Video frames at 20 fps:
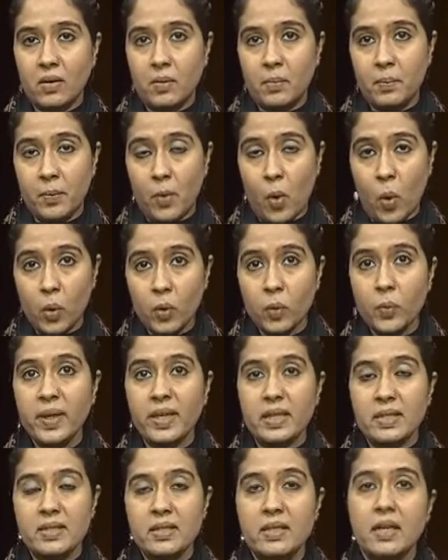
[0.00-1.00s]

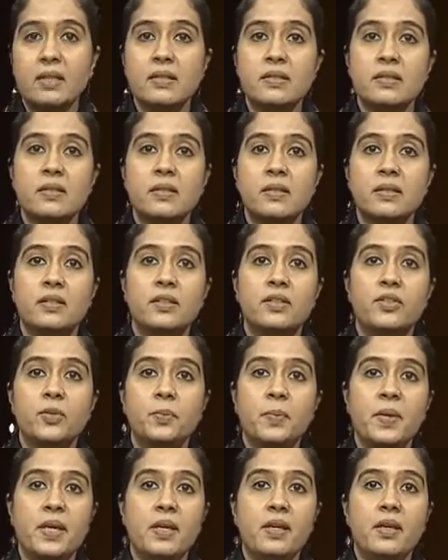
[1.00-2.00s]
always considered to
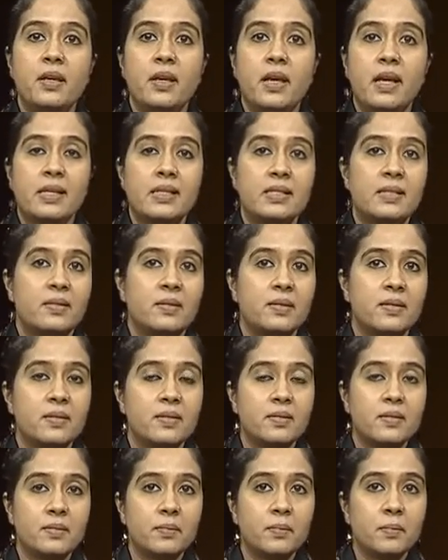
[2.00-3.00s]
be as
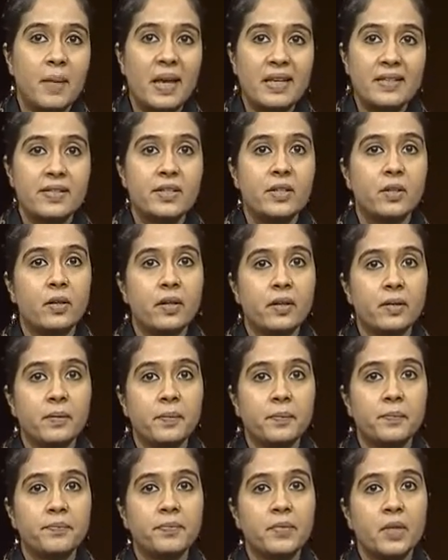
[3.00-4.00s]
masculine.
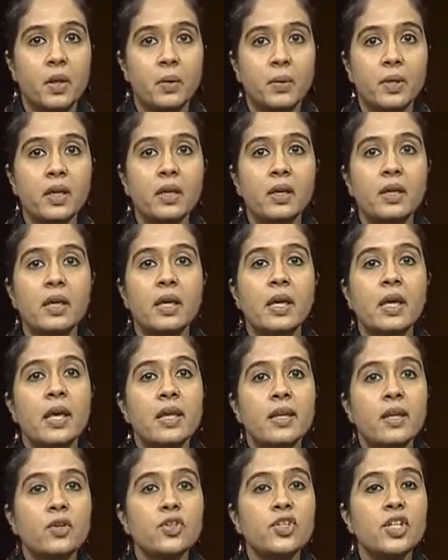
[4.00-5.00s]
Okay,
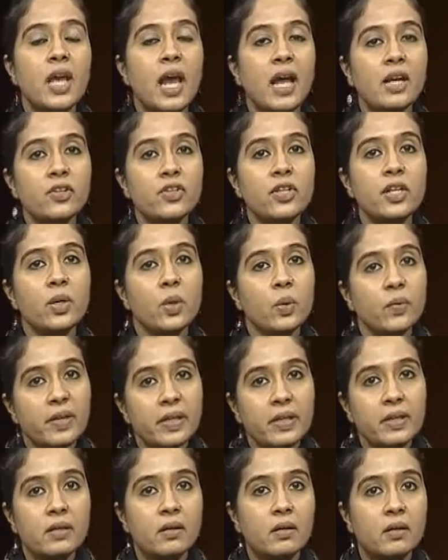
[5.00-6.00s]
now she actually over
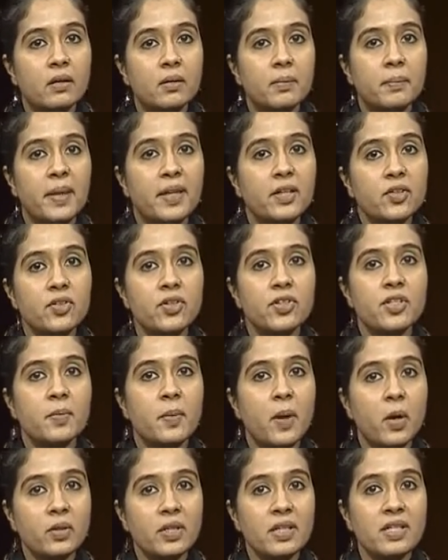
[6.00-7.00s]
here mentions
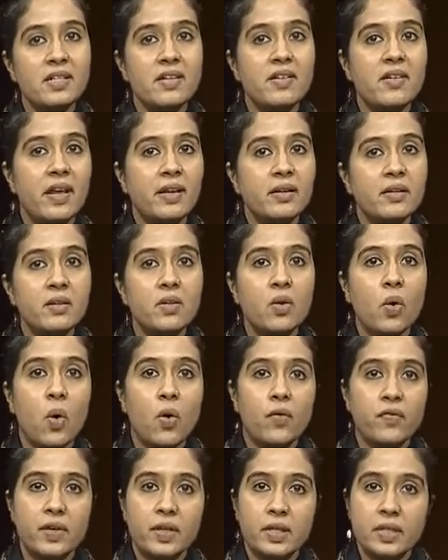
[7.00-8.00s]
about a trend
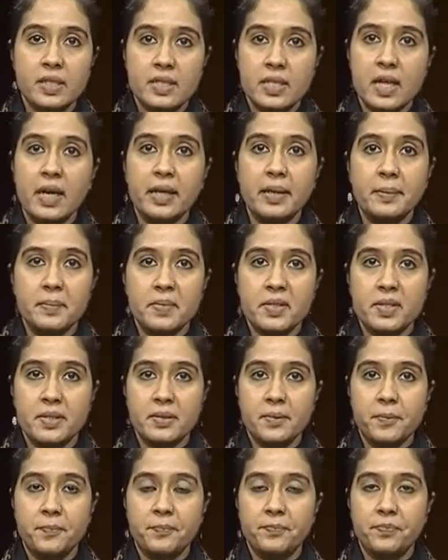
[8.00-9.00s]
of her times,
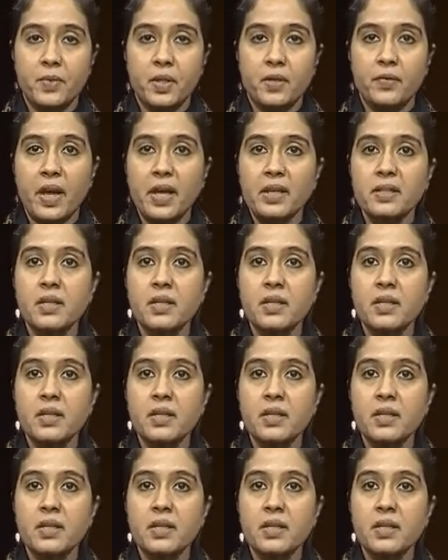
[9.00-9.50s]
right?